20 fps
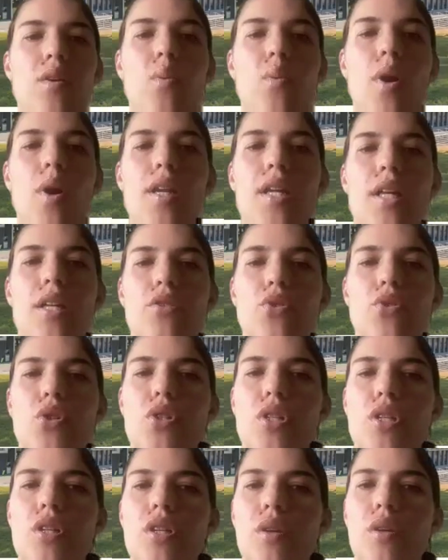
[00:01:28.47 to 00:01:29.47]
then what
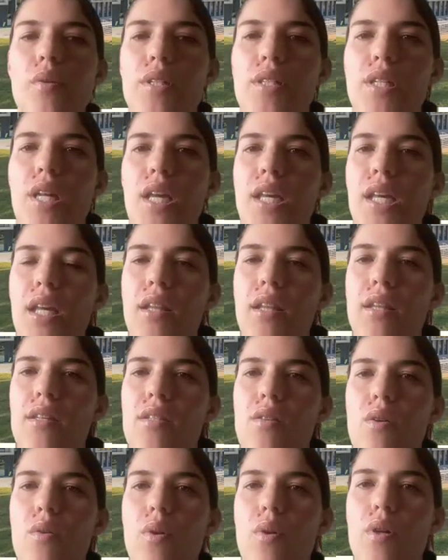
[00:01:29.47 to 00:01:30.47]
interested you in taking
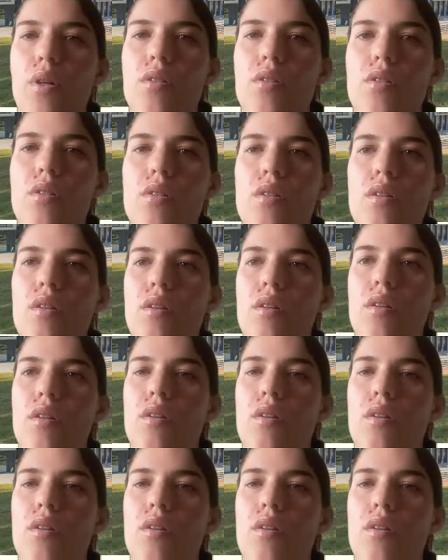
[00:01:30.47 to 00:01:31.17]
this course?